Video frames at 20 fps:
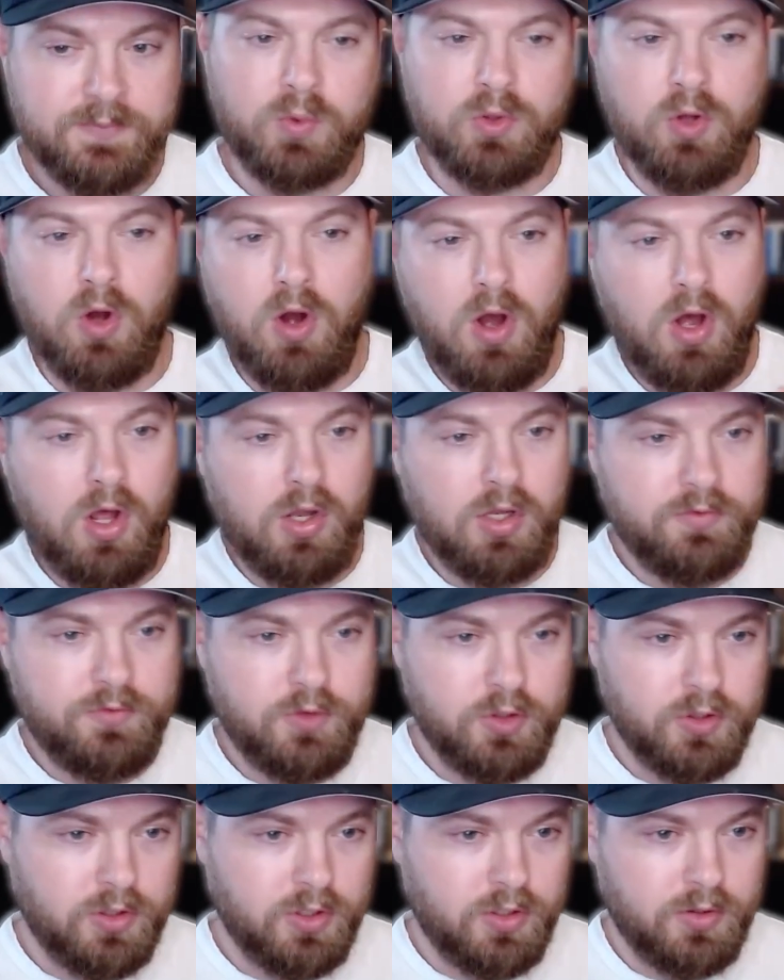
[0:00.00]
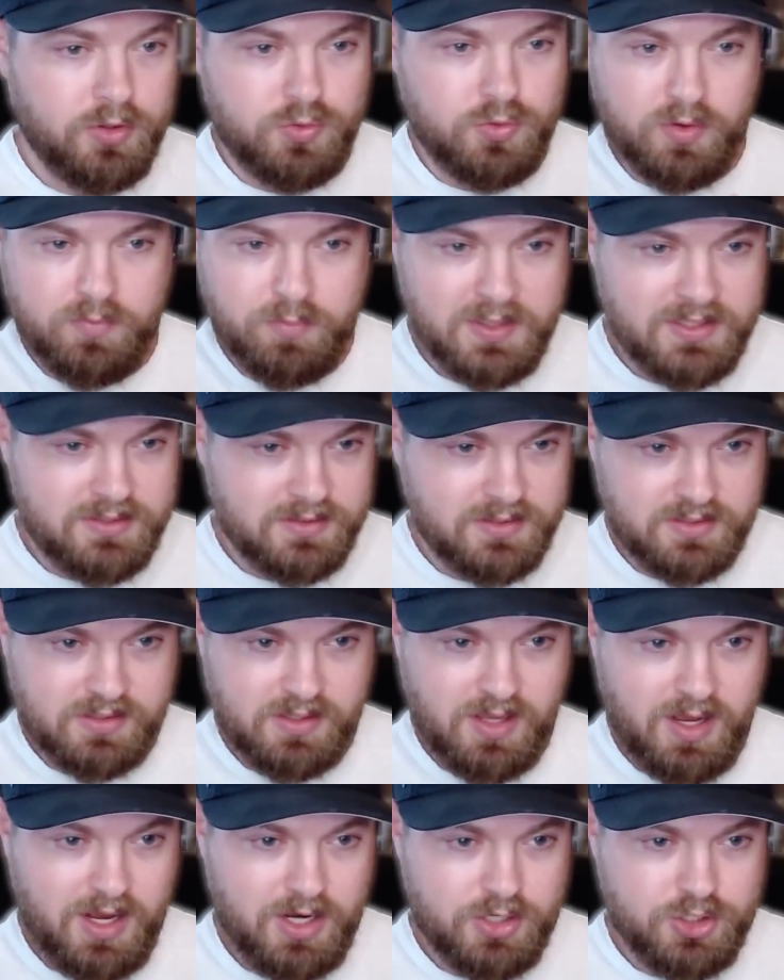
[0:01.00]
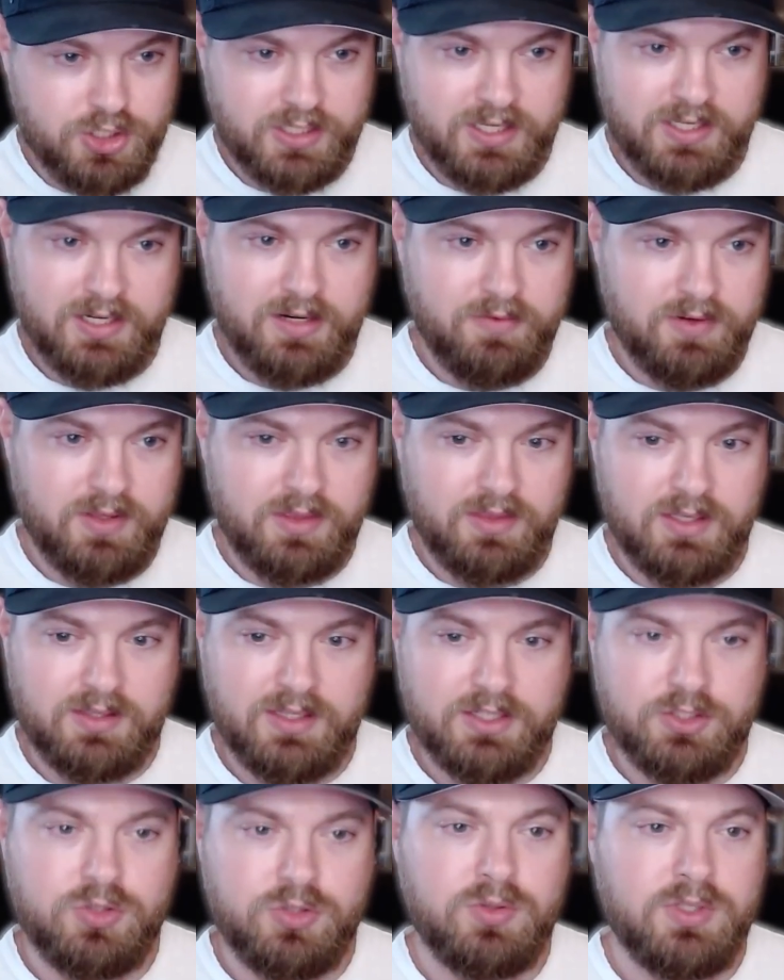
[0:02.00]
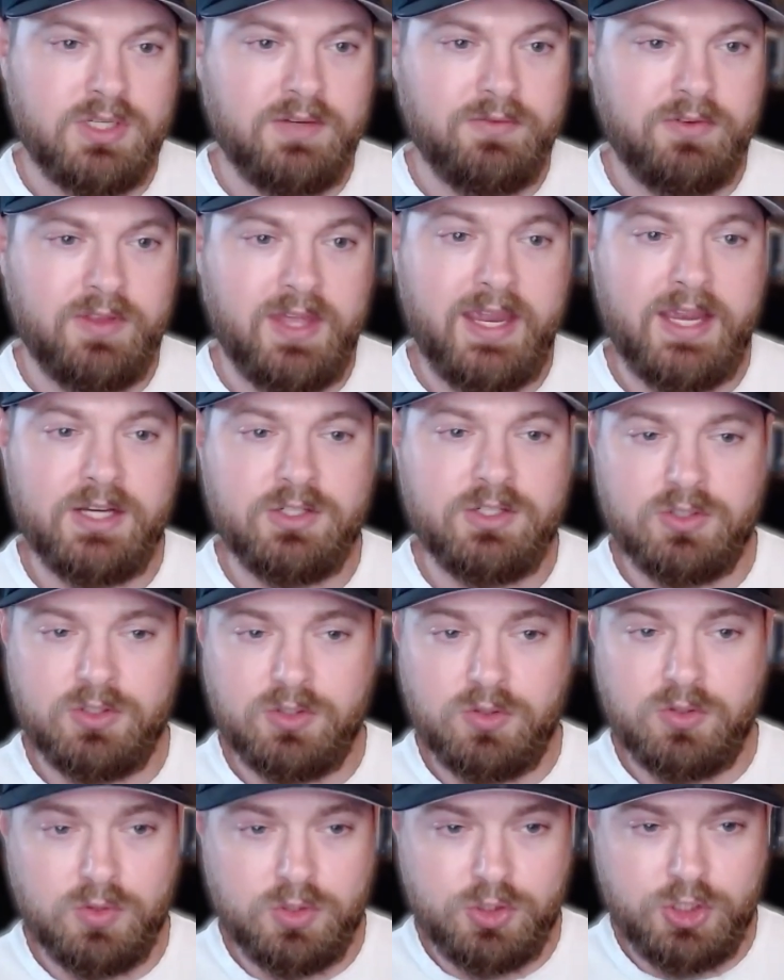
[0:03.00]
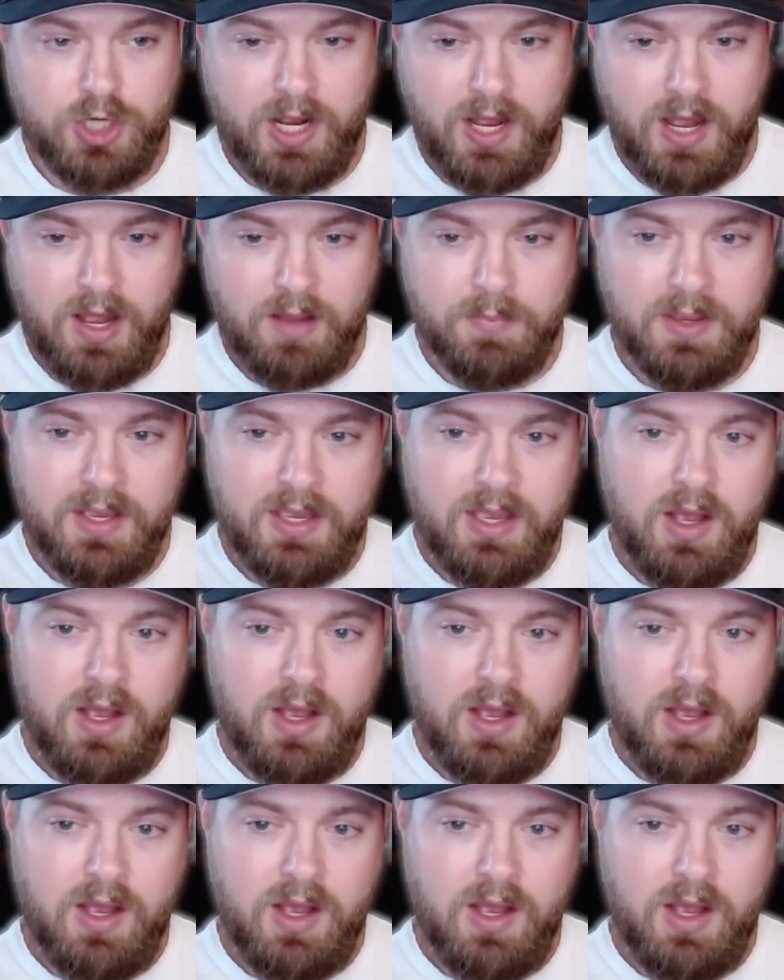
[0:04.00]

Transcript: with all of your sort of business logic and everything that you need for that agent to do the job.